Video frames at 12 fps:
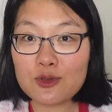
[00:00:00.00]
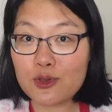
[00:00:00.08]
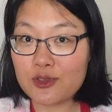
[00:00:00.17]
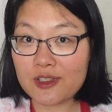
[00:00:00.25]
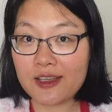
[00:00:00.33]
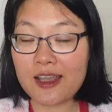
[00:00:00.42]
you
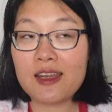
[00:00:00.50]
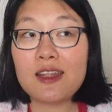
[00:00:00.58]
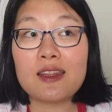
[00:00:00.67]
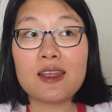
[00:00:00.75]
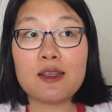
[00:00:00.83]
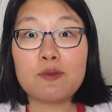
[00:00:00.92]
don't say
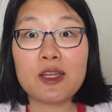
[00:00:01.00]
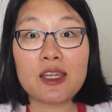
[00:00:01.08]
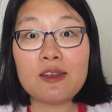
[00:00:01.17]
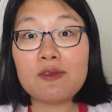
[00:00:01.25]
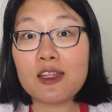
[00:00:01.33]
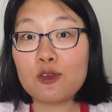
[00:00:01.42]
anything. But
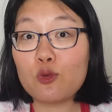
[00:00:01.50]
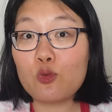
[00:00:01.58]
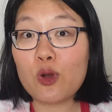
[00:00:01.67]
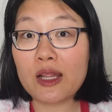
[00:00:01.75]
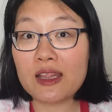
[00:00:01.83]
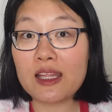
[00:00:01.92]
if they do
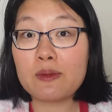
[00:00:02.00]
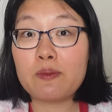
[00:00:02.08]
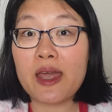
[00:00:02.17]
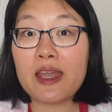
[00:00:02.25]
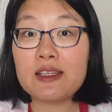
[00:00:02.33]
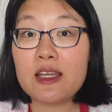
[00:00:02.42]
one thing
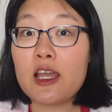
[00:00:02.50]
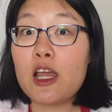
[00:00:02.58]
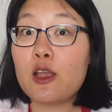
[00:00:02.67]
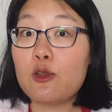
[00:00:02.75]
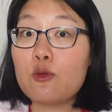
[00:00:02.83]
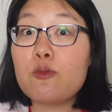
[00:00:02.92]
bad,
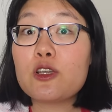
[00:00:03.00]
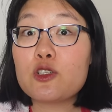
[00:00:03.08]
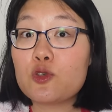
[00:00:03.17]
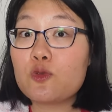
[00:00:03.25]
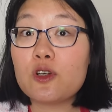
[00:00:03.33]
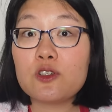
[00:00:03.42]
you make
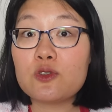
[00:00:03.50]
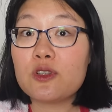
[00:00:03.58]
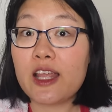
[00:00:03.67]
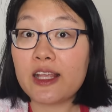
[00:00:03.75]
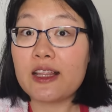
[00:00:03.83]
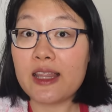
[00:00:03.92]
sure to
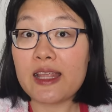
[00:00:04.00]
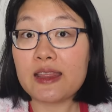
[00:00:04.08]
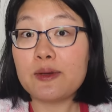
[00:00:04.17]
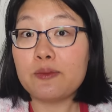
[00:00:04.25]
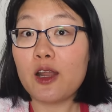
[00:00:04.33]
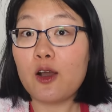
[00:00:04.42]
like let
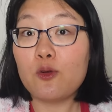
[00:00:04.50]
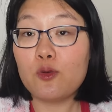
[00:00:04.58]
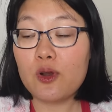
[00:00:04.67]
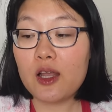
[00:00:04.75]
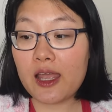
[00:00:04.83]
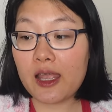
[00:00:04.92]
them know.
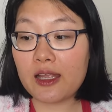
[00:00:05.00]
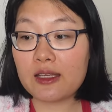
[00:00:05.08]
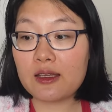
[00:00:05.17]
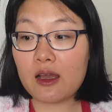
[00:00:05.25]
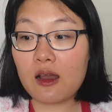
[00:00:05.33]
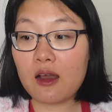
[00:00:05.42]

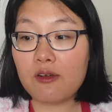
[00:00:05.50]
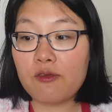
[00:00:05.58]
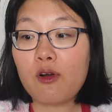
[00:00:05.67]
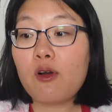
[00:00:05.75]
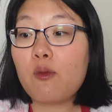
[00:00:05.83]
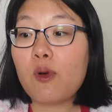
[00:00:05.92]
And uh,
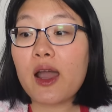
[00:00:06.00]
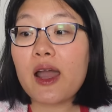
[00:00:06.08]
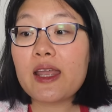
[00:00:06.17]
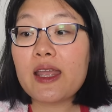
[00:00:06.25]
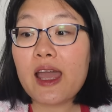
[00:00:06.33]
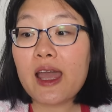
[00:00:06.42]
for a
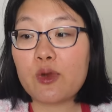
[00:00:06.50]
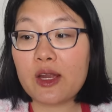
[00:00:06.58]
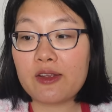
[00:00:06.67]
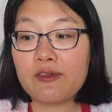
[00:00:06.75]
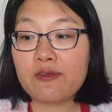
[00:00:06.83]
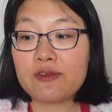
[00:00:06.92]
while, when
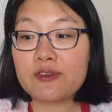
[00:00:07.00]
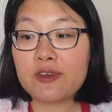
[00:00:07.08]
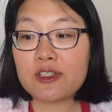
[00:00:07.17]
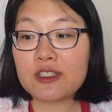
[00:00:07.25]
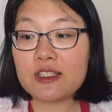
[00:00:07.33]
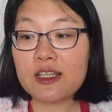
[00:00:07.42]
I
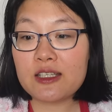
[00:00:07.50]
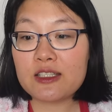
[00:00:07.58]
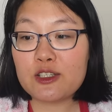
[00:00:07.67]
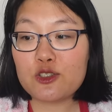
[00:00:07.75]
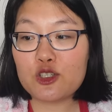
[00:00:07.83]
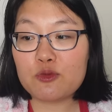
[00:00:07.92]
first
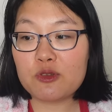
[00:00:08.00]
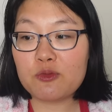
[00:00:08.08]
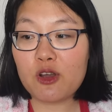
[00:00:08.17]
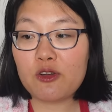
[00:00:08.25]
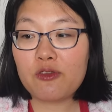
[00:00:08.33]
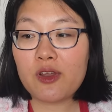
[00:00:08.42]
dating German
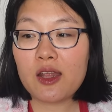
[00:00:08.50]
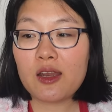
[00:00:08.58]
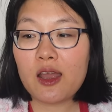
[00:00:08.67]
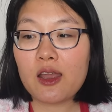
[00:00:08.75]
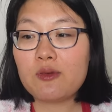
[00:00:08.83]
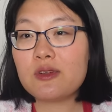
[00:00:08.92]
boyfriend,
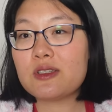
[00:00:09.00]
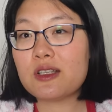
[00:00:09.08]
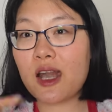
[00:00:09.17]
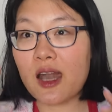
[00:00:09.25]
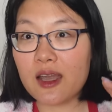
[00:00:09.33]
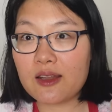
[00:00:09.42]
I was
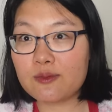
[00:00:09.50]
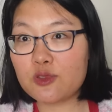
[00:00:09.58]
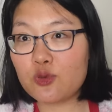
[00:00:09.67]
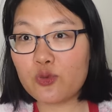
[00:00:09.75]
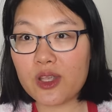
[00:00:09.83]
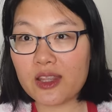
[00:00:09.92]
kind of
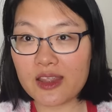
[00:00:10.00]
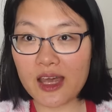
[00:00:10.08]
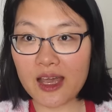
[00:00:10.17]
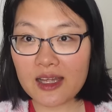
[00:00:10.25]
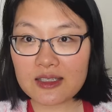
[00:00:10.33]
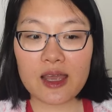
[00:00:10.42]
doing
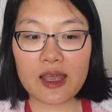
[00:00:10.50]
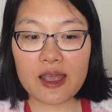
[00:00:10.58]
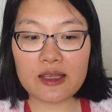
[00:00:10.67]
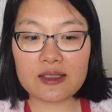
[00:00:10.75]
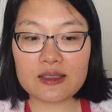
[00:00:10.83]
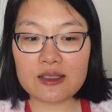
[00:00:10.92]
that
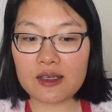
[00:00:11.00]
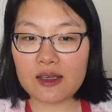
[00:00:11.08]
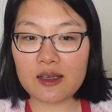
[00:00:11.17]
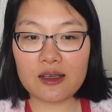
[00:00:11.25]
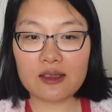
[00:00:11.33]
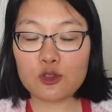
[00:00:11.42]
and
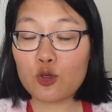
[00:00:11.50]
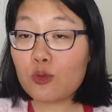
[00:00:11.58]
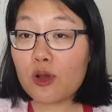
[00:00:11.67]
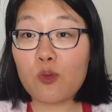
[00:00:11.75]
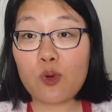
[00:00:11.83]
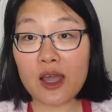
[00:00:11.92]
uh, took
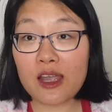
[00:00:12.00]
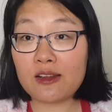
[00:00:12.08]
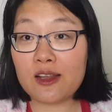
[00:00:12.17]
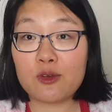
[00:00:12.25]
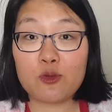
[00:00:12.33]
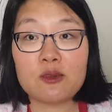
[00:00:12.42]
a while,
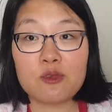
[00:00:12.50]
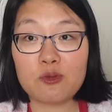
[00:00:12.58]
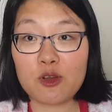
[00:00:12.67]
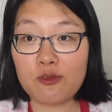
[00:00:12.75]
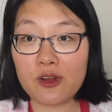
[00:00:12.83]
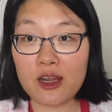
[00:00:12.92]
like German
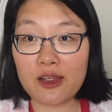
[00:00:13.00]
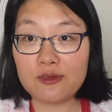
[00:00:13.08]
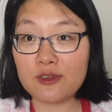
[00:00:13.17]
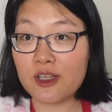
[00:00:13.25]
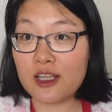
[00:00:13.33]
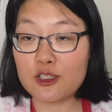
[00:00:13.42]
boyfriend have
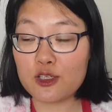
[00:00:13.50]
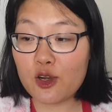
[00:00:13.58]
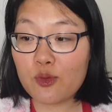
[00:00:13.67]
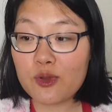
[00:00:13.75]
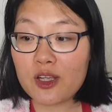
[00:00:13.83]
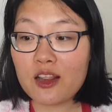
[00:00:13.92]
to like
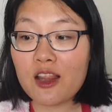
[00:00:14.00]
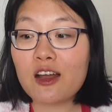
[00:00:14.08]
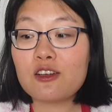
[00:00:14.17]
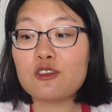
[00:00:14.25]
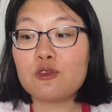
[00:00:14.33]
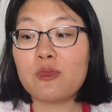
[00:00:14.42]
show me a
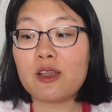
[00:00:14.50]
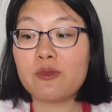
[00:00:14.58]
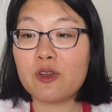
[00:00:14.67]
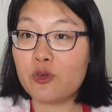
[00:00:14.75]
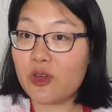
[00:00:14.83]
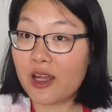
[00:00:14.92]
lot to make
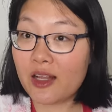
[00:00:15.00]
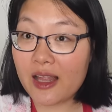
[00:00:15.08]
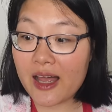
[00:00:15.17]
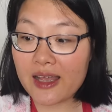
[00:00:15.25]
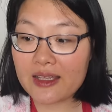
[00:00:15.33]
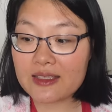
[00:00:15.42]
me
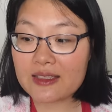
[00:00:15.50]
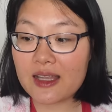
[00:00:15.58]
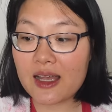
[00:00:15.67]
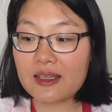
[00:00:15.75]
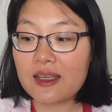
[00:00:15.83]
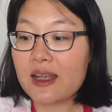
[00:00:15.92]
realize
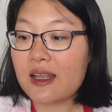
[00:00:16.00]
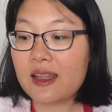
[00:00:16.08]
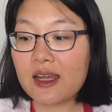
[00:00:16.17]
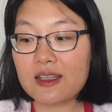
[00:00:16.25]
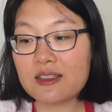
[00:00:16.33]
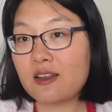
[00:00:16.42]
that
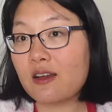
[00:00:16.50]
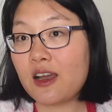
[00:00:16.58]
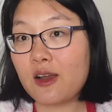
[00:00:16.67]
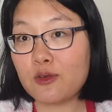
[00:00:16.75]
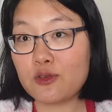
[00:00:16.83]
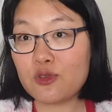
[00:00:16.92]
that is not
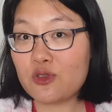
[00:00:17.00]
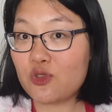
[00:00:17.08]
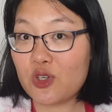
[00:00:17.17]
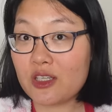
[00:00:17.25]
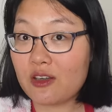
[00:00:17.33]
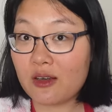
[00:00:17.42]
how you should
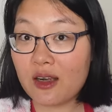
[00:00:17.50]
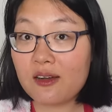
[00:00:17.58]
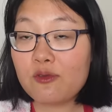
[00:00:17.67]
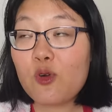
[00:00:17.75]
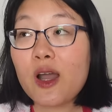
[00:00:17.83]
treat your loved